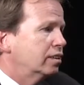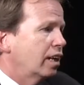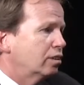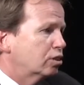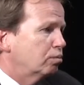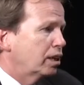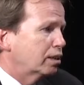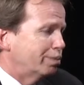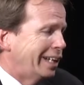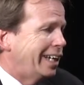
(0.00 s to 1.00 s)
down in Jamaica
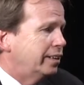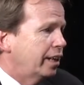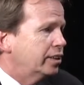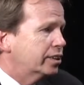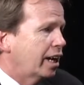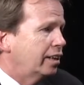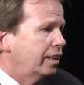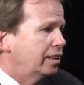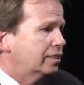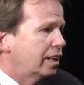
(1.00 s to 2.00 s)
Plain.
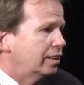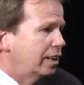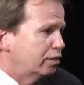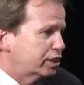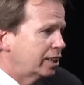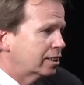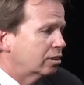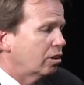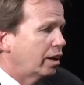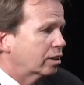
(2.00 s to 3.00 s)
They've taken a
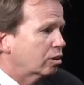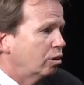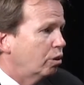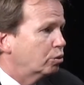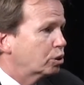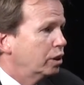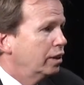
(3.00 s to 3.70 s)
lot of clothes